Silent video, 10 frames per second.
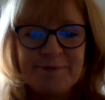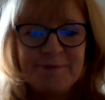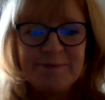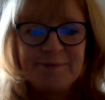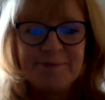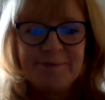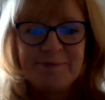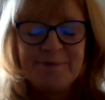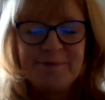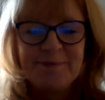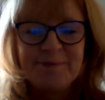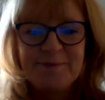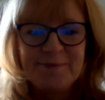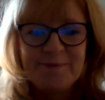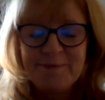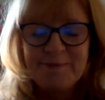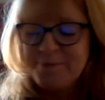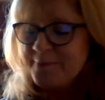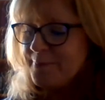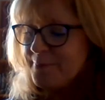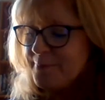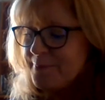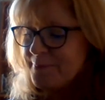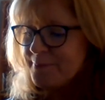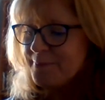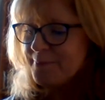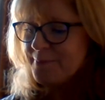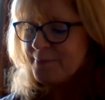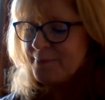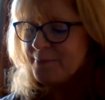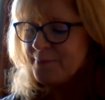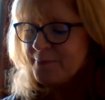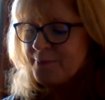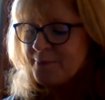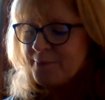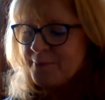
This person isn't speaking.